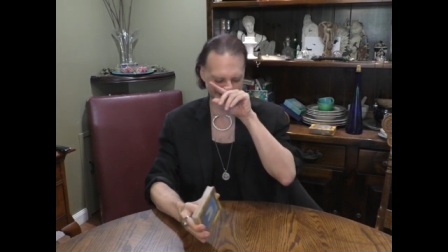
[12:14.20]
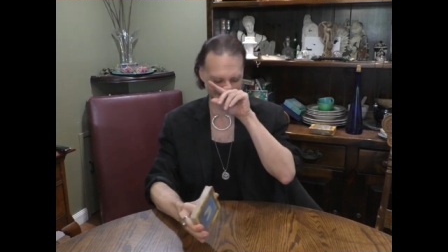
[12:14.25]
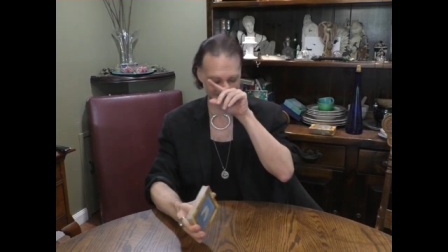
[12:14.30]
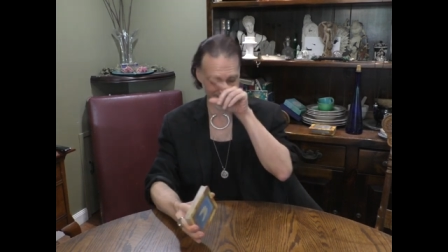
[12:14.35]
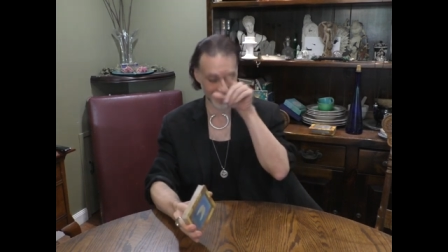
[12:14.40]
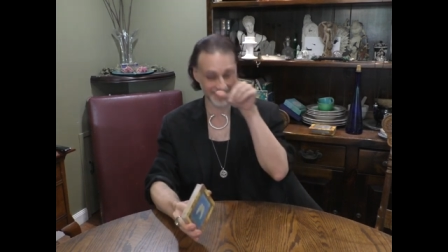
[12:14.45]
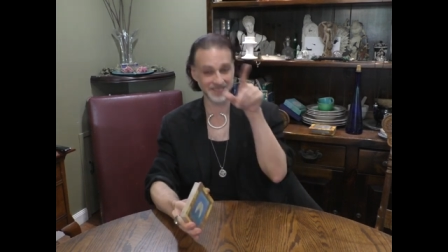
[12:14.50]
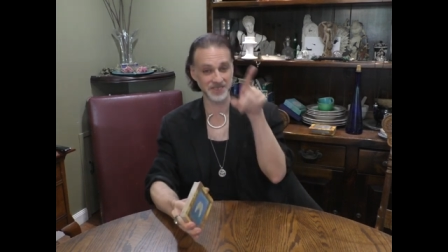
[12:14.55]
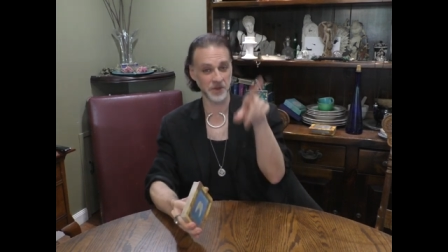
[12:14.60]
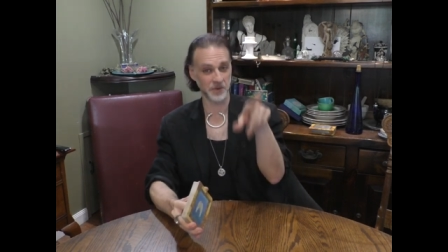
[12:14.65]

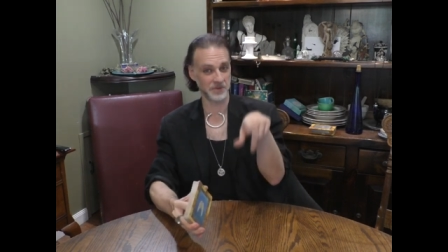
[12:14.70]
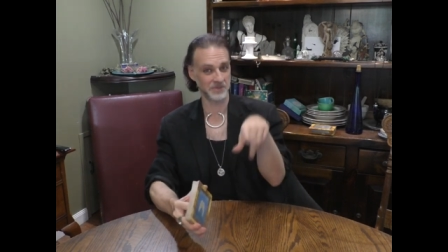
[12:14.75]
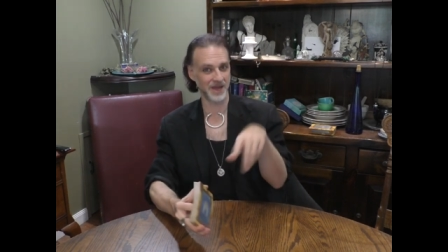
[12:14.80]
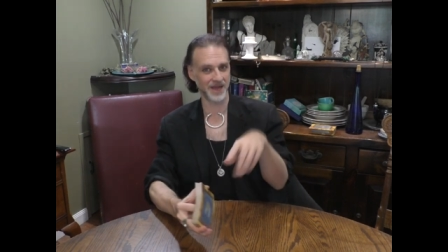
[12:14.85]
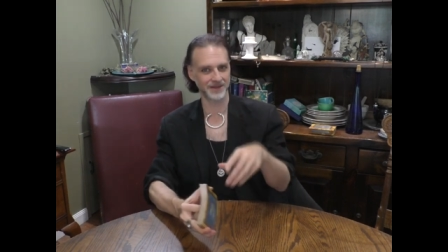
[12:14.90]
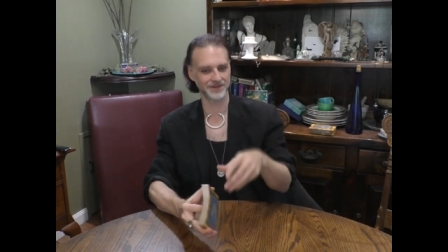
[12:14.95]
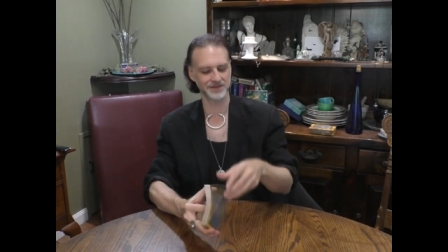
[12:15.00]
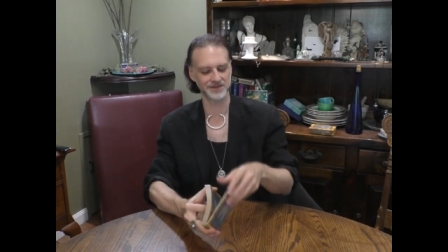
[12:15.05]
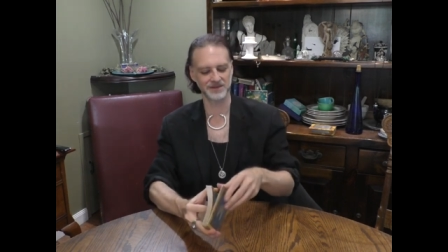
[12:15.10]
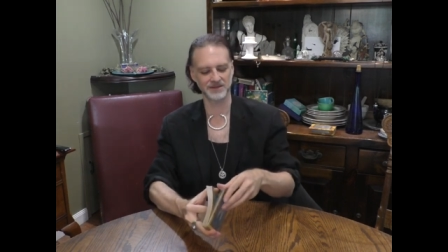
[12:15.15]
That's going
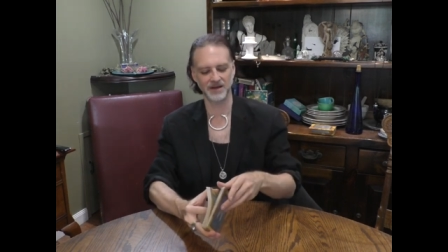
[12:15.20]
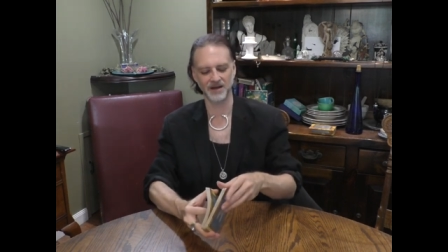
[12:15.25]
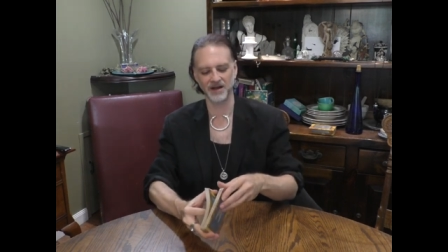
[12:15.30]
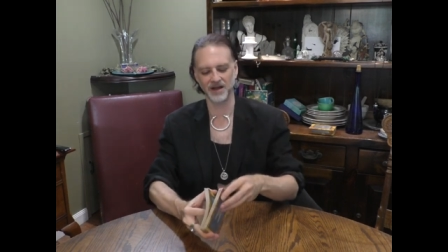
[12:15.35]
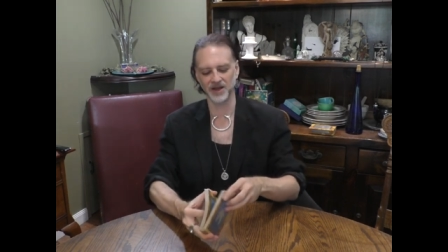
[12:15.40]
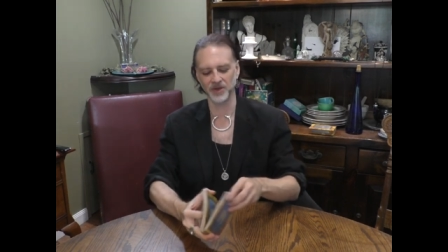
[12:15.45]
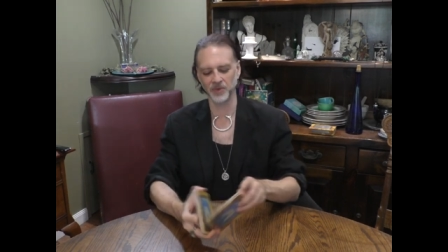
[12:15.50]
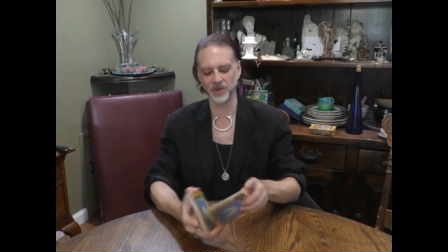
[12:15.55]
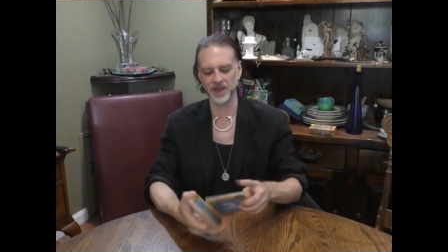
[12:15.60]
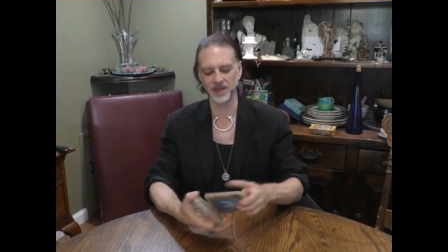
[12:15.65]
back a
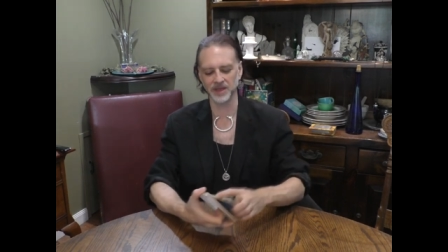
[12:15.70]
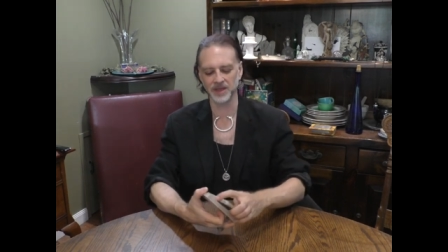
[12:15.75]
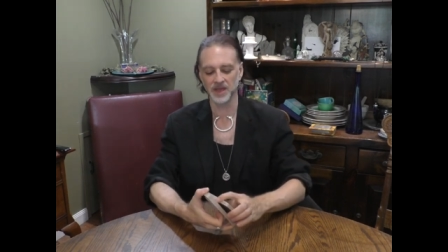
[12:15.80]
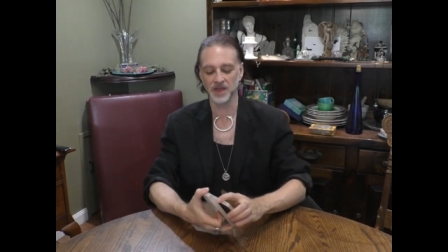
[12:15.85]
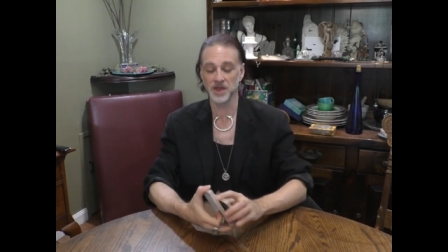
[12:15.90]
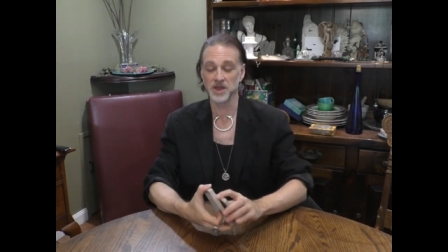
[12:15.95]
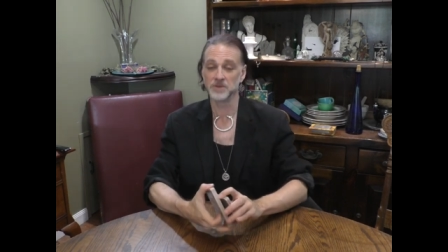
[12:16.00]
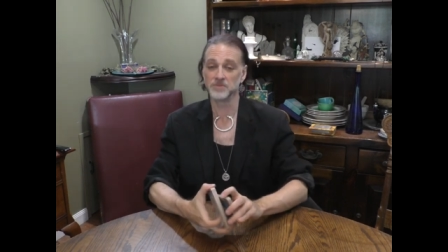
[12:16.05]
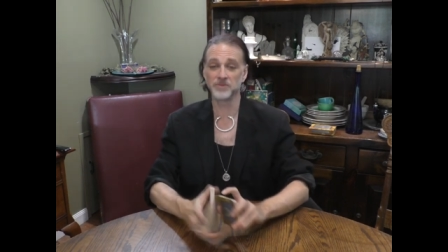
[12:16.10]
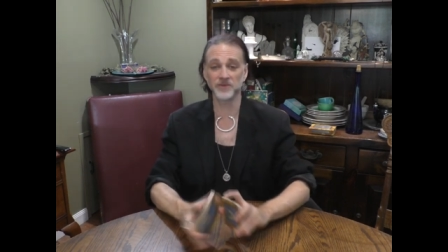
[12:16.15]
long way.
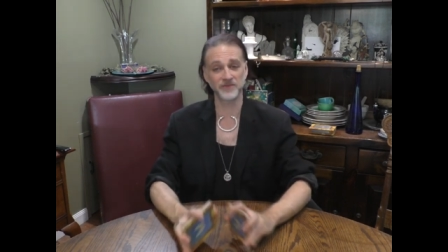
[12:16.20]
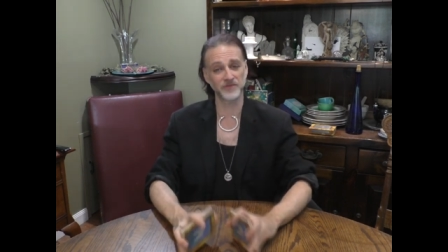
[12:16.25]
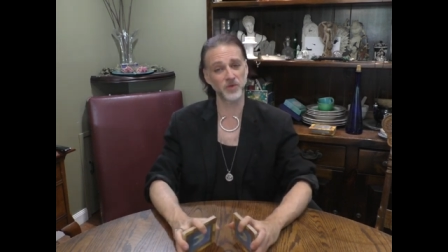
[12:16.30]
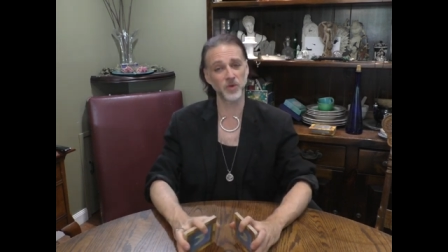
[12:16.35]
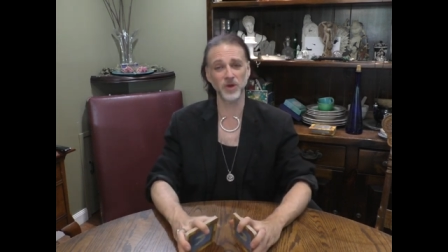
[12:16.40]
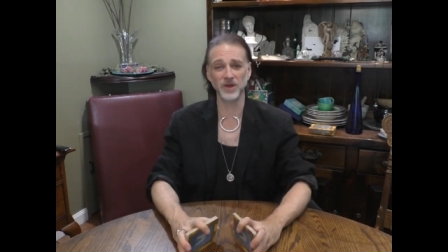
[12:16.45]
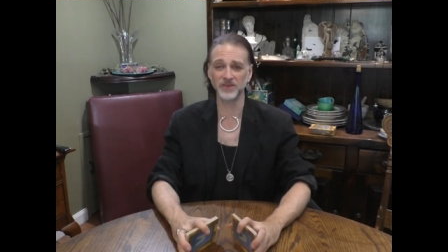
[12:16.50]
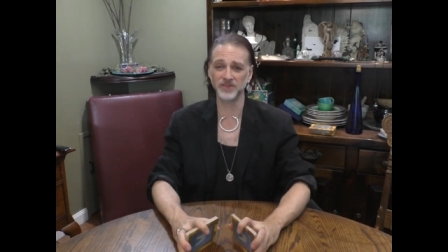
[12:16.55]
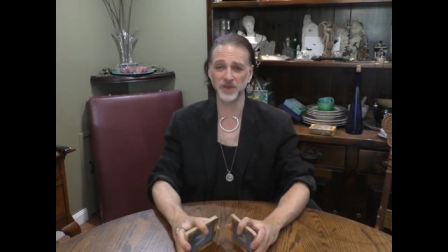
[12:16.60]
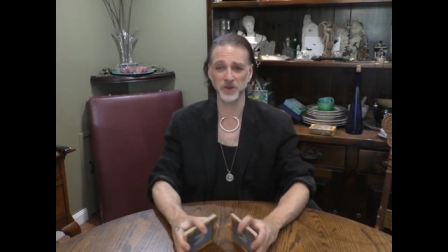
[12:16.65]

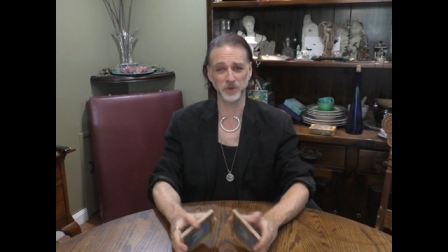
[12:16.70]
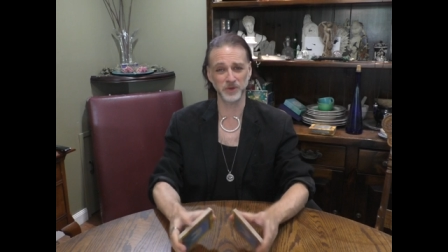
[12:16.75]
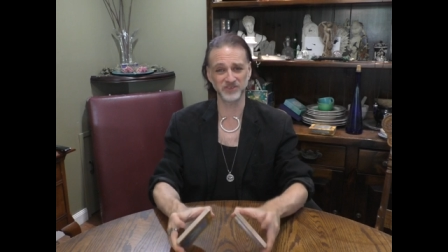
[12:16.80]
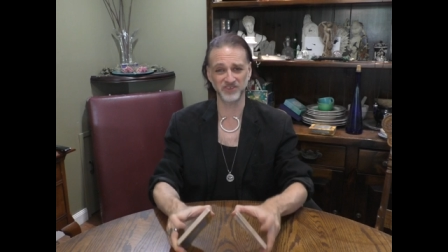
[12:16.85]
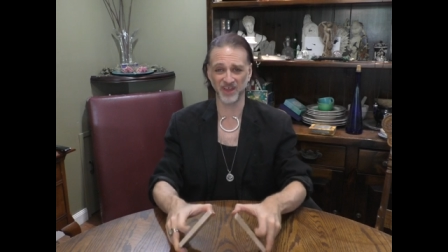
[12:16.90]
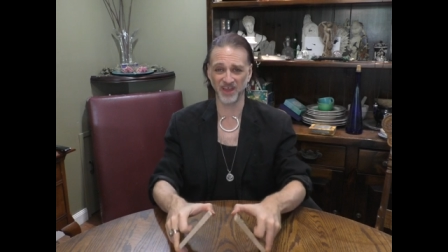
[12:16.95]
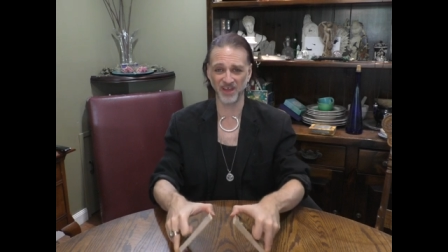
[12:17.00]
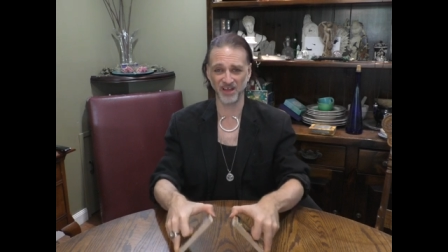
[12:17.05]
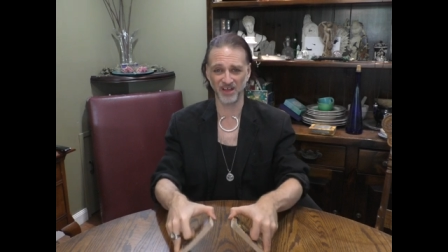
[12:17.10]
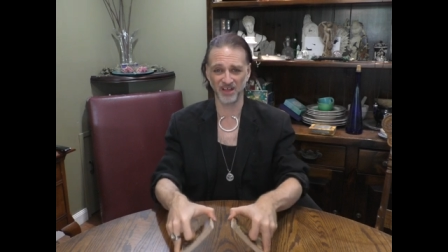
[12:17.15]
Before there was
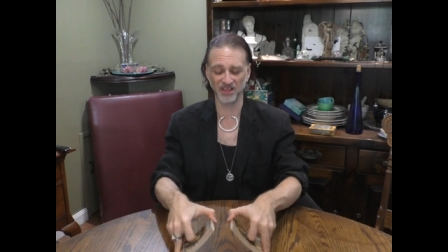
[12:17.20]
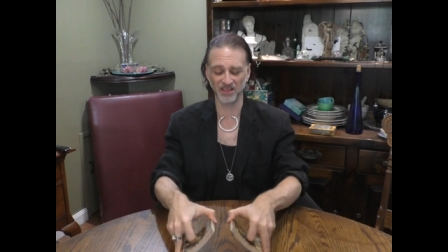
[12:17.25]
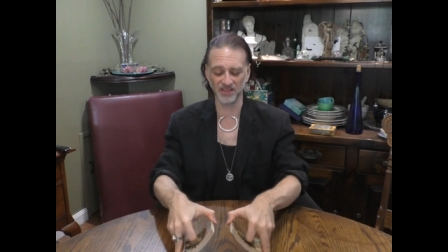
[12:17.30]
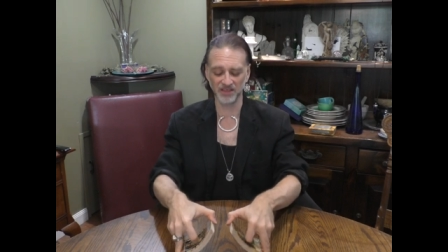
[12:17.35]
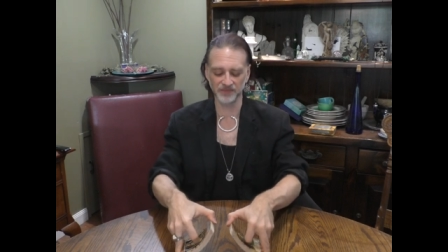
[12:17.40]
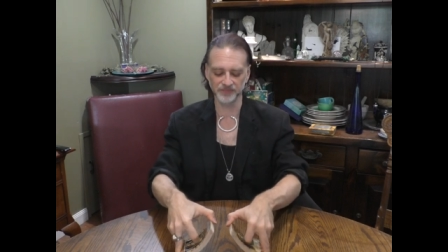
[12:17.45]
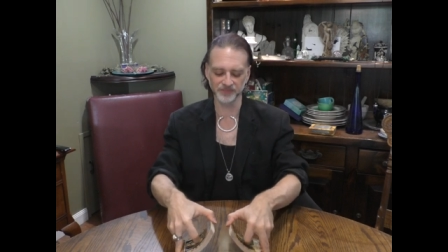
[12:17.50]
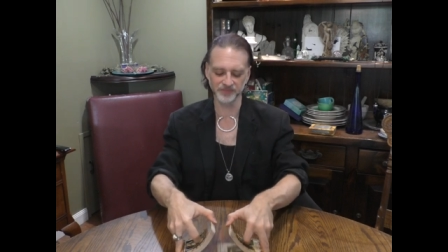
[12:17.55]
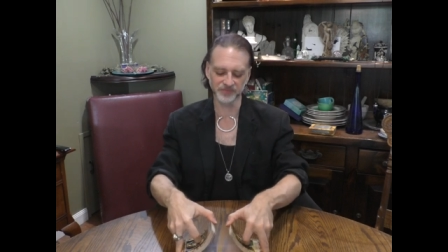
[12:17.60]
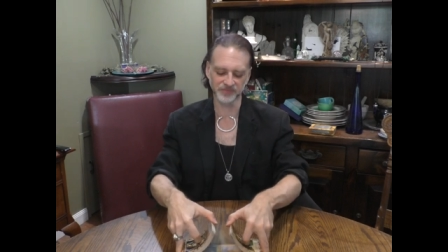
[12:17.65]
hell,